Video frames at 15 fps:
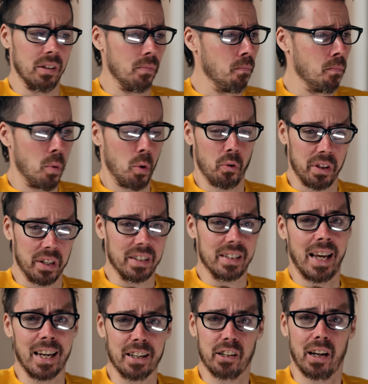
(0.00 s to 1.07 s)
more than
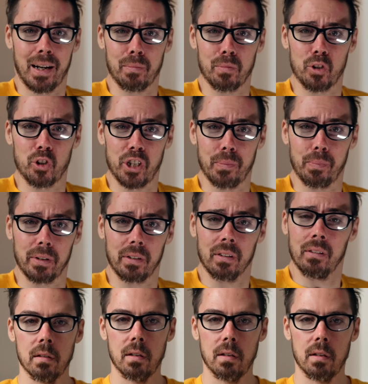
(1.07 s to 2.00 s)
10 times cheaper.